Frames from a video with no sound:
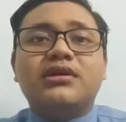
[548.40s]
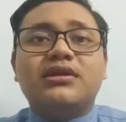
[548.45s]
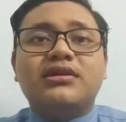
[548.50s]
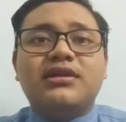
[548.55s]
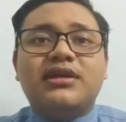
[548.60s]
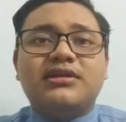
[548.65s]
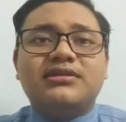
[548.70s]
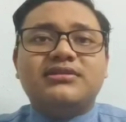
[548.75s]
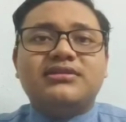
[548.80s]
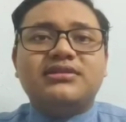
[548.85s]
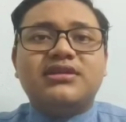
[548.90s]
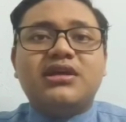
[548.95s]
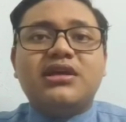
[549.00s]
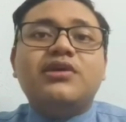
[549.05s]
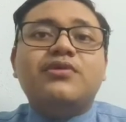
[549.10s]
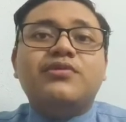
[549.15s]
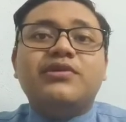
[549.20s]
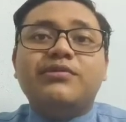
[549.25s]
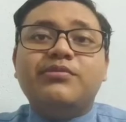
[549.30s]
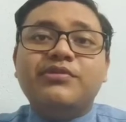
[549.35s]
Next,
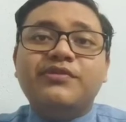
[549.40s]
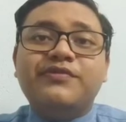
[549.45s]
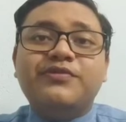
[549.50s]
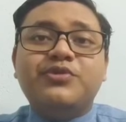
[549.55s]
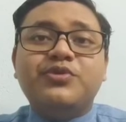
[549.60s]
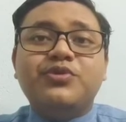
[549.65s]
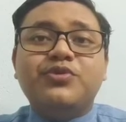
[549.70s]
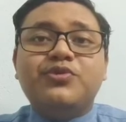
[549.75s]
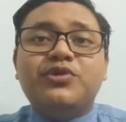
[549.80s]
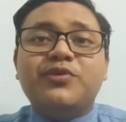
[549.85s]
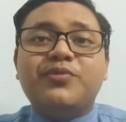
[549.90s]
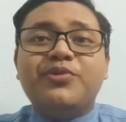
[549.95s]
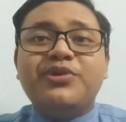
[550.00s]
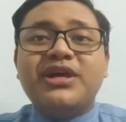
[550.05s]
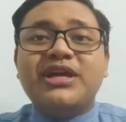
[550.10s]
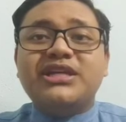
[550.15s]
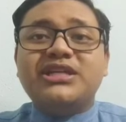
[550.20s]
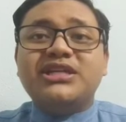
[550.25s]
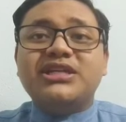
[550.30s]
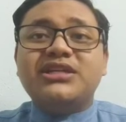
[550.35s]
we move to
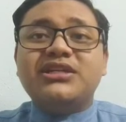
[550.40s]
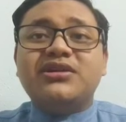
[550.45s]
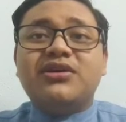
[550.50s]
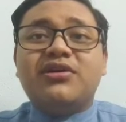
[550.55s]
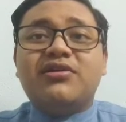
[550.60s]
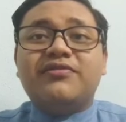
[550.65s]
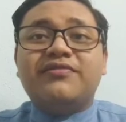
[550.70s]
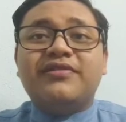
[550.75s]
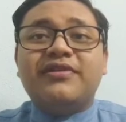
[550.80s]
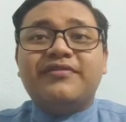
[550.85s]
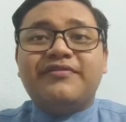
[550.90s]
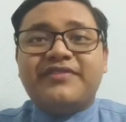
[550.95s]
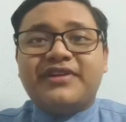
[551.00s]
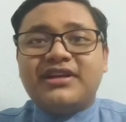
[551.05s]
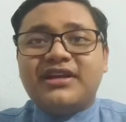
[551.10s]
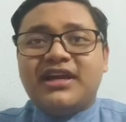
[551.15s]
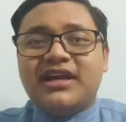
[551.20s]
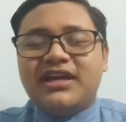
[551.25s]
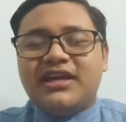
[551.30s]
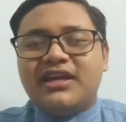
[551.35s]
reproduction of
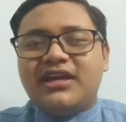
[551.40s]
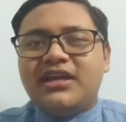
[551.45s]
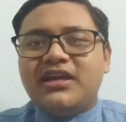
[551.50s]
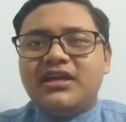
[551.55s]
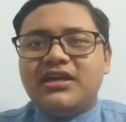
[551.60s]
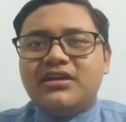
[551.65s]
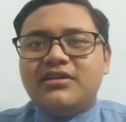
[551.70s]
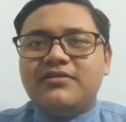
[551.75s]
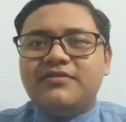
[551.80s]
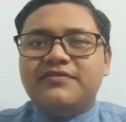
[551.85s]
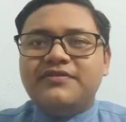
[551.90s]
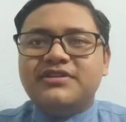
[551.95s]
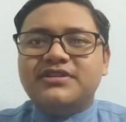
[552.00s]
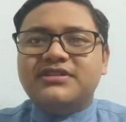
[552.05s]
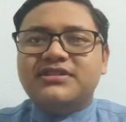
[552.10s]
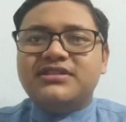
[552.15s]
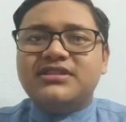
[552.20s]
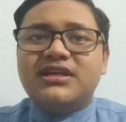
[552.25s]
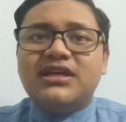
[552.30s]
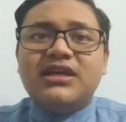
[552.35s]
fungi.
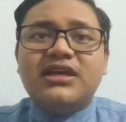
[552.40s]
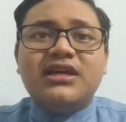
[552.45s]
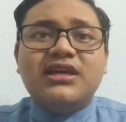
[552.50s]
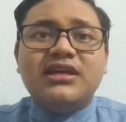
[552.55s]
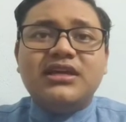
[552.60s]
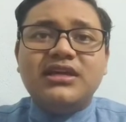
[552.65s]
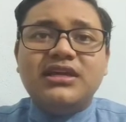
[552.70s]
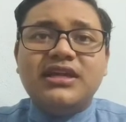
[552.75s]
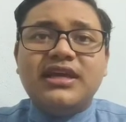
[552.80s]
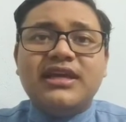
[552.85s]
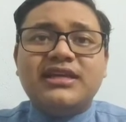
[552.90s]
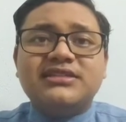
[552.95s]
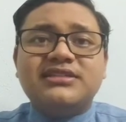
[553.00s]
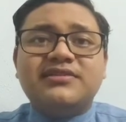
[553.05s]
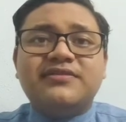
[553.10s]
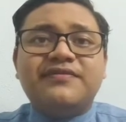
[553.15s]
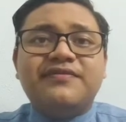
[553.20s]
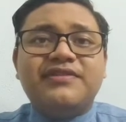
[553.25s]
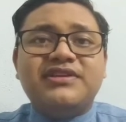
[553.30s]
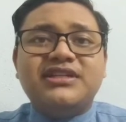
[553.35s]
First, it has
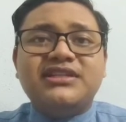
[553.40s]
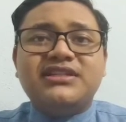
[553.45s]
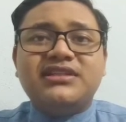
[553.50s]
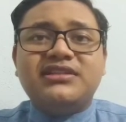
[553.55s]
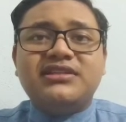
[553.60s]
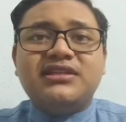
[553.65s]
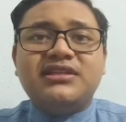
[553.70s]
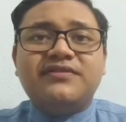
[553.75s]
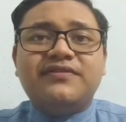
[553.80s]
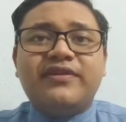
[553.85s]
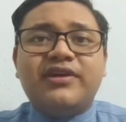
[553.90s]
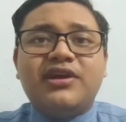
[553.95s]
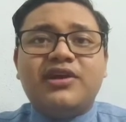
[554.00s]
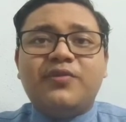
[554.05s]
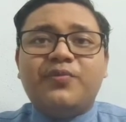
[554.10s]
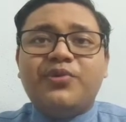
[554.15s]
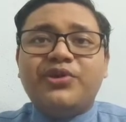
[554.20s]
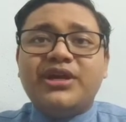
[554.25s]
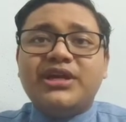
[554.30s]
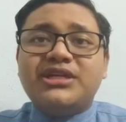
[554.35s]
vegetative
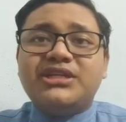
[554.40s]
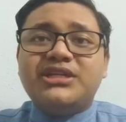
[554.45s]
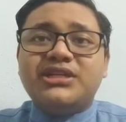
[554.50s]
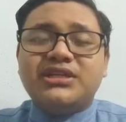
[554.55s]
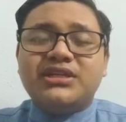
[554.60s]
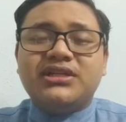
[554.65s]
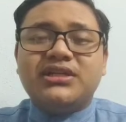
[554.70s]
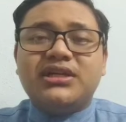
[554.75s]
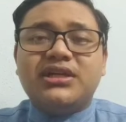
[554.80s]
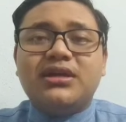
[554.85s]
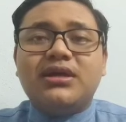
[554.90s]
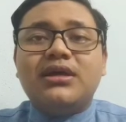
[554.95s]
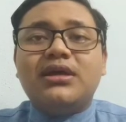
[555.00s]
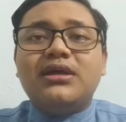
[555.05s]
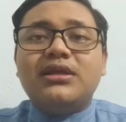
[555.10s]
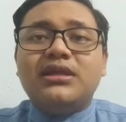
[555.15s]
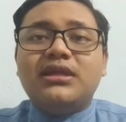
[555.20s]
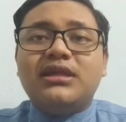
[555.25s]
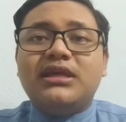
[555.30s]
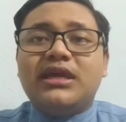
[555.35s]
reproduction.
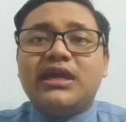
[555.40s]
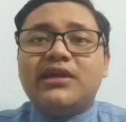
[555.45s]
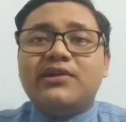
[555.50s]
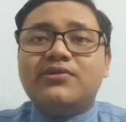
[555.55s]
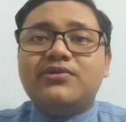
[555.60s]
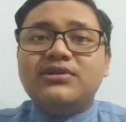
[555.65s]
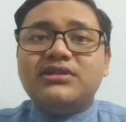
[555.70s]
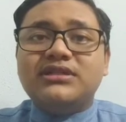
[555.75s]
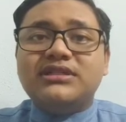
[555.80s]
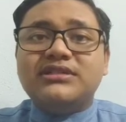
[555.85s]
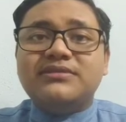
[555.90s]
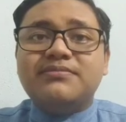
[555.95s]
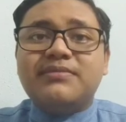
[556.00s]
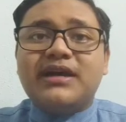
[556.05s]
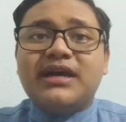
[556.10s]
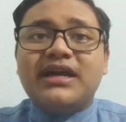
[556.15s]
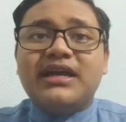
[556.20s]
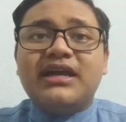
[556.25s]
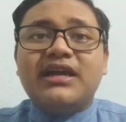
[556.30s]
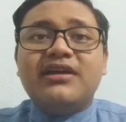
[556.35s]
It can occur
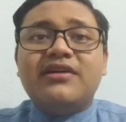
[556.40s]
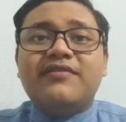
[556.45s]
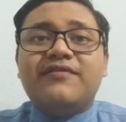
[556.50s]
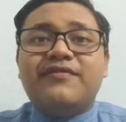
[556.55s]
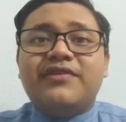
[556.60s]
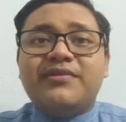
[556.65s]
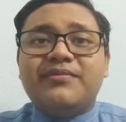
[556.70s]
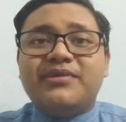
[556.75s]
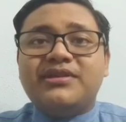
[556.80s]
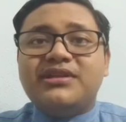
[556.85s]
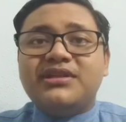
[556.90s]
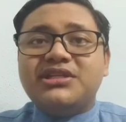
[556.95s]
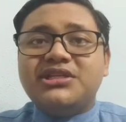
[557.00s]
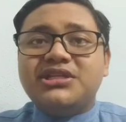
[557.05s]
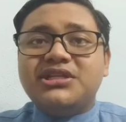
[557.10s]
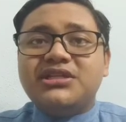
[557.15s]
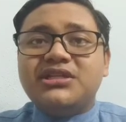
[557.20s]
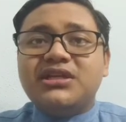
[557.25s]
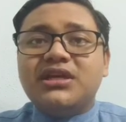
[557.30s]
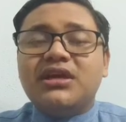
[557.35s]
by
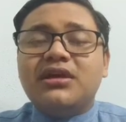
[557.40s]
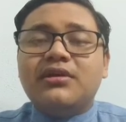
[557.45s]
fragmentation,